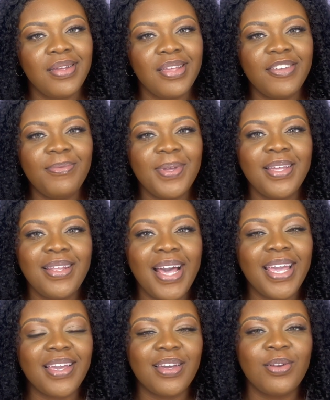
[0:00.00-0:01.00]
Give me a
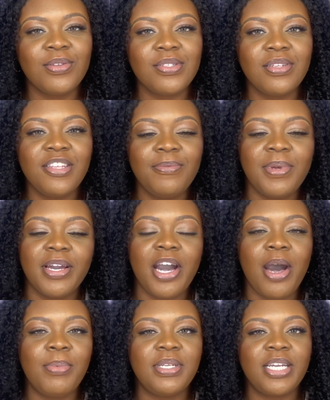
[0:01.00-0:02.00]
like and also leave me a
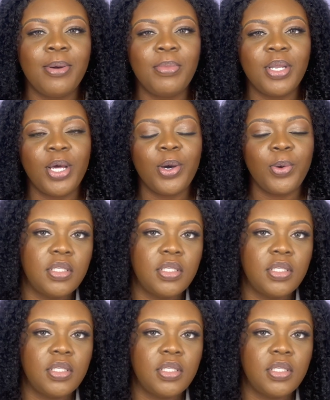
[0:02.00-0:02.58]
comment down below.